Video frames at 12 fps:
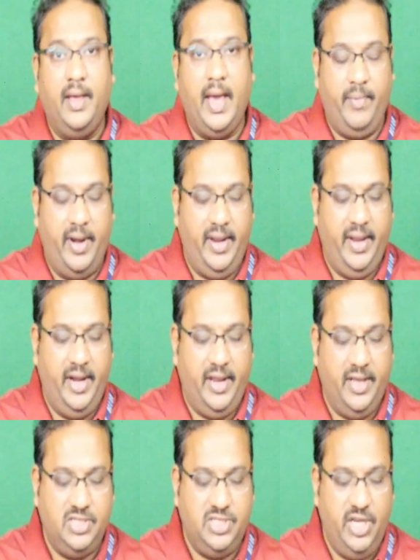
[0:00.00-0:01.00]
I am writing it
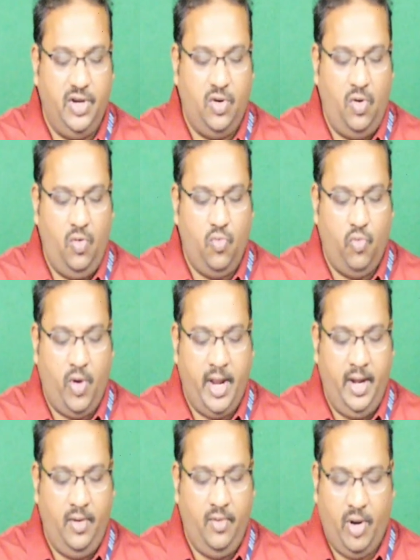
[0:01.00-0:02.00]
here 0,
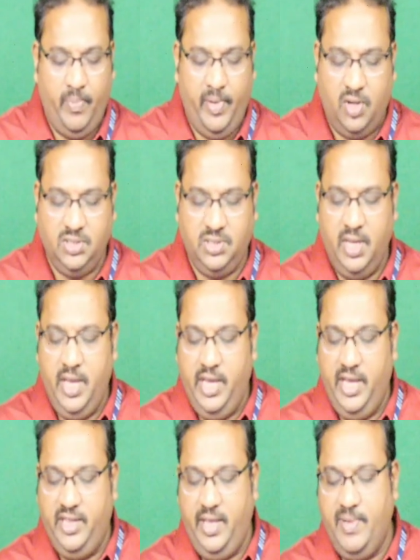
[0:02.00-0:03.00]
1, 1, because
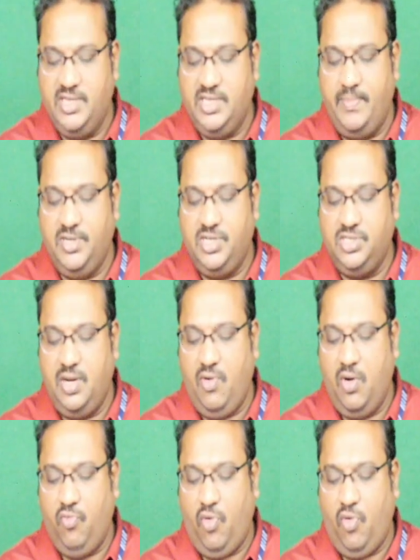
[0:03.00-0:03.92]
here the image dimensions are what?